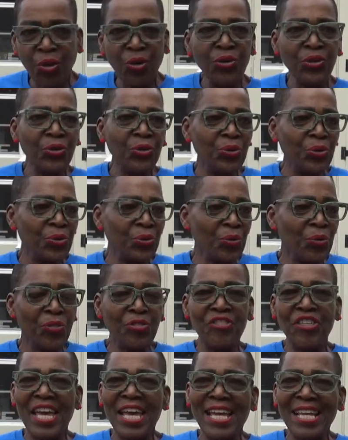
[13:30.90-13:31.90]
you
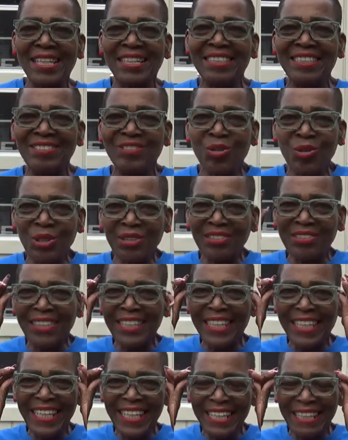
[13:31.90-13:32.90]
that towards the
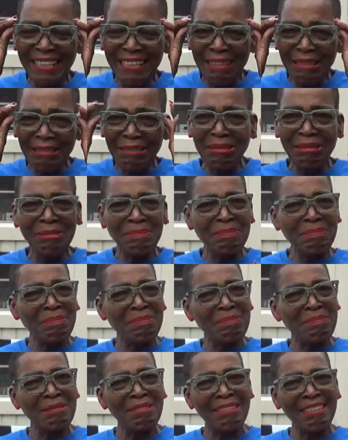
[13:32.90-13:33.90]
end.
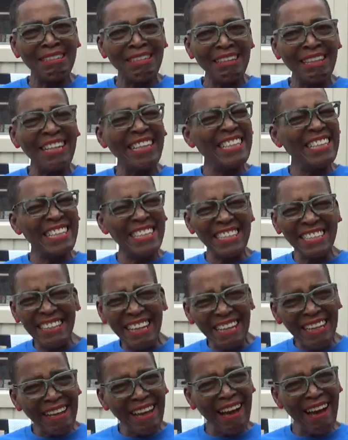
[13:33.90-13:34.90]
And look
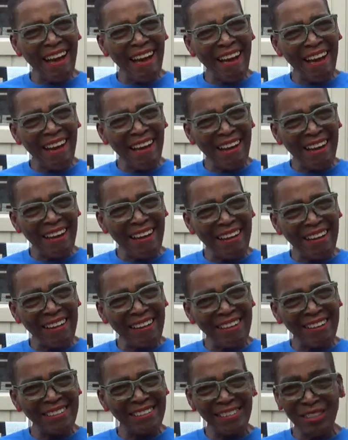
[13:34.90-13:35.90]
at her.
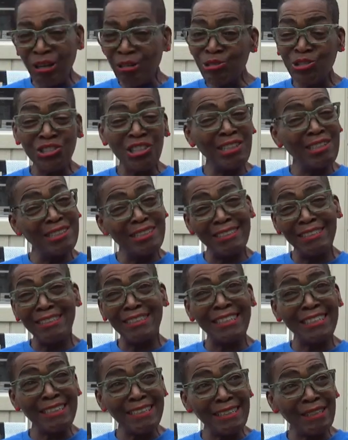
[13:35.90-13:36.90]
Don't she look
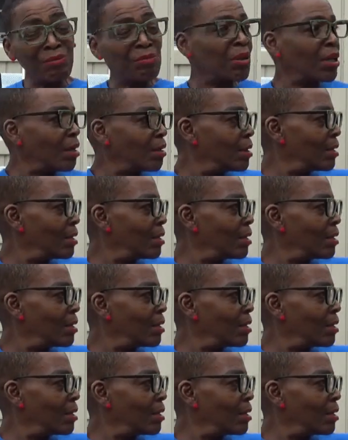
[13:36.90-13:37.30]
good?